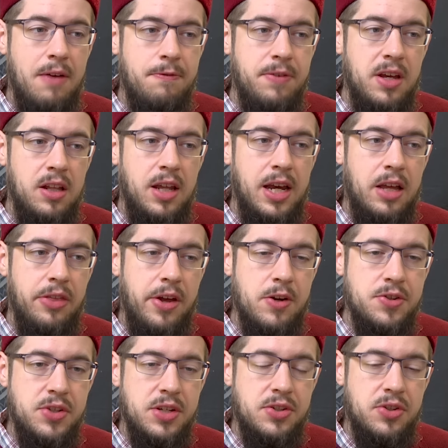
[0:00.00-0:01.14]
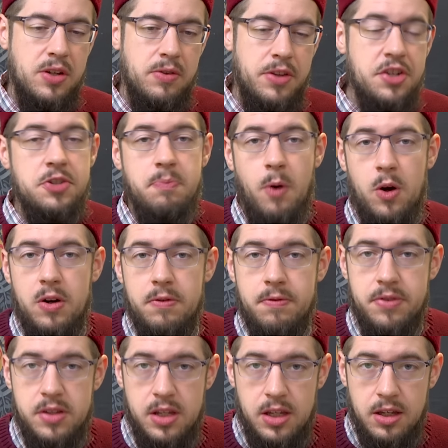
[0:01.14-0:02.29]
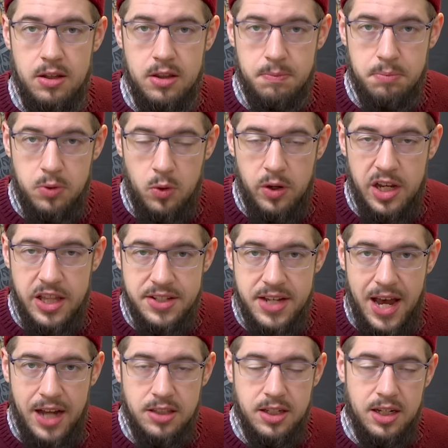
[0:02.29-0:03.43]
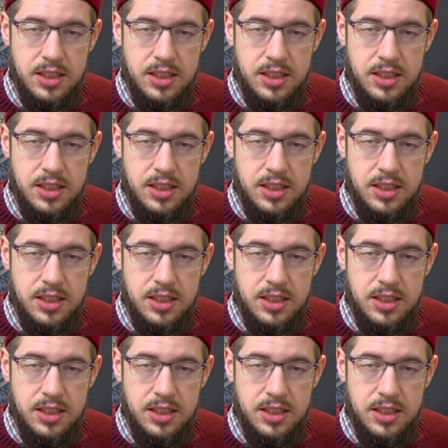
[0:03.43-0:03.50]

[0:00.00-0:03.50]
I feel like there's this is part of the ploy and the tactic,